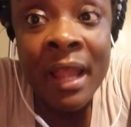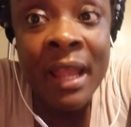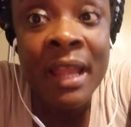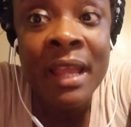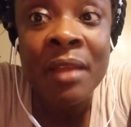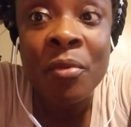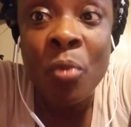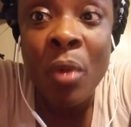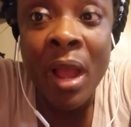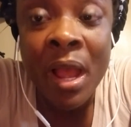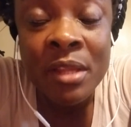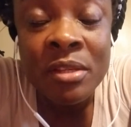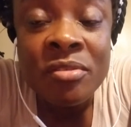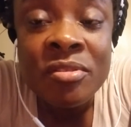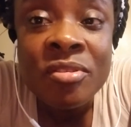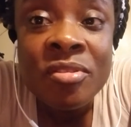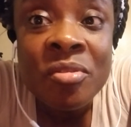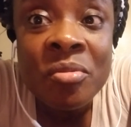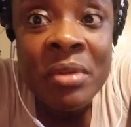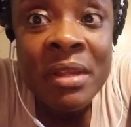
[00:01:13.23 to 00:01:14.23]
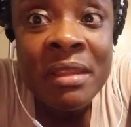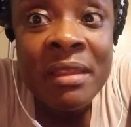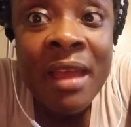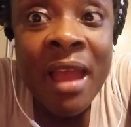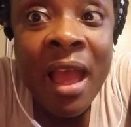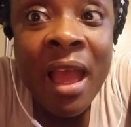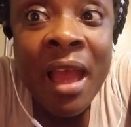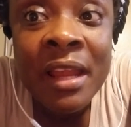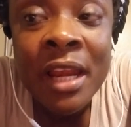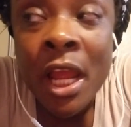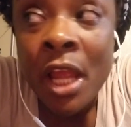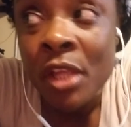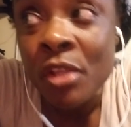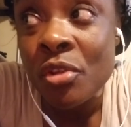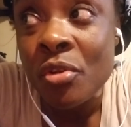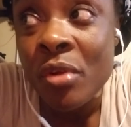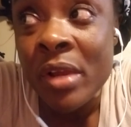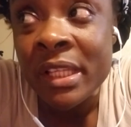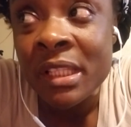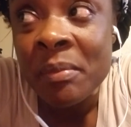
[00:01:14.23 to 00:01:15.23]
And while you doing that,
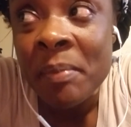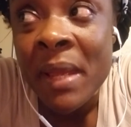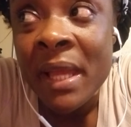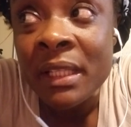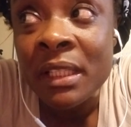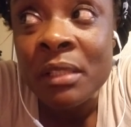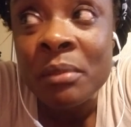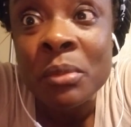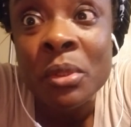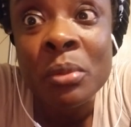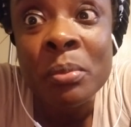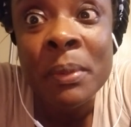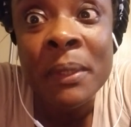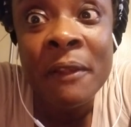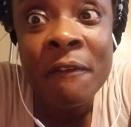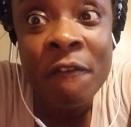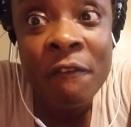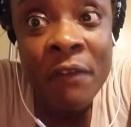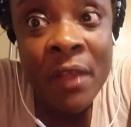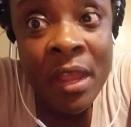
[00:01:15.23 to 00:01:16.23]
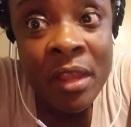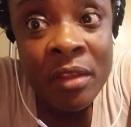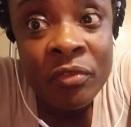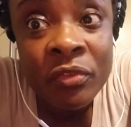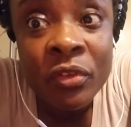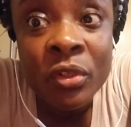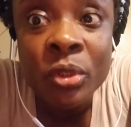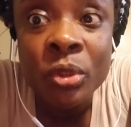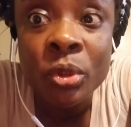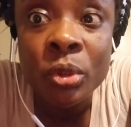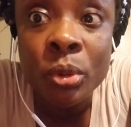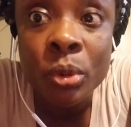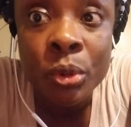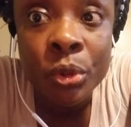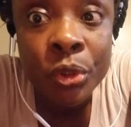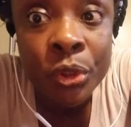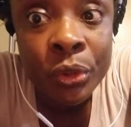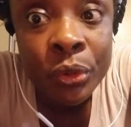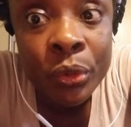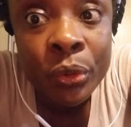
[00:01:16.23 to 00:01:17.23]
you expect him to be faithful to
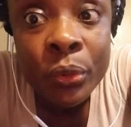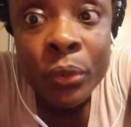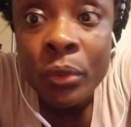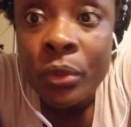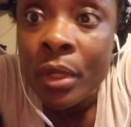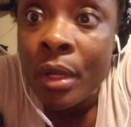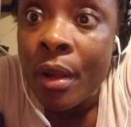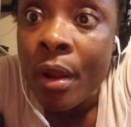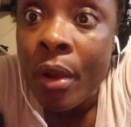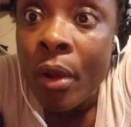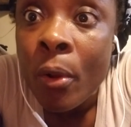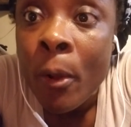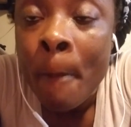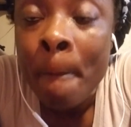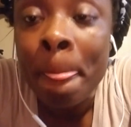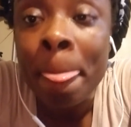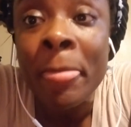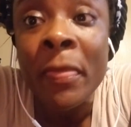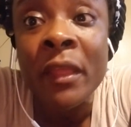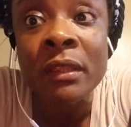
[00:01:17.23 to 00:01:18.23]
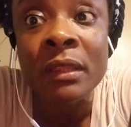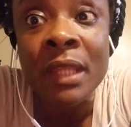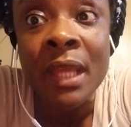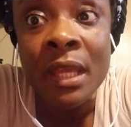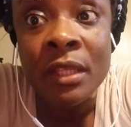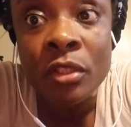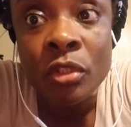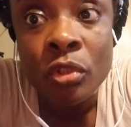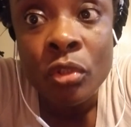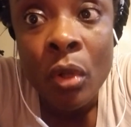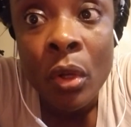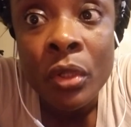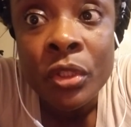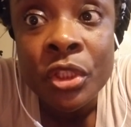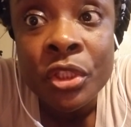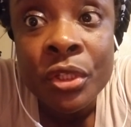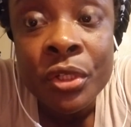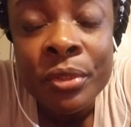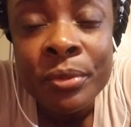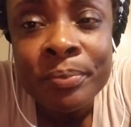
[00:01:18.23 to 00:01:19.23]
you. No, that's
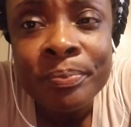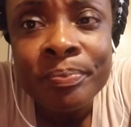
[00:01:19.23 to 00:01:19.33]
torture.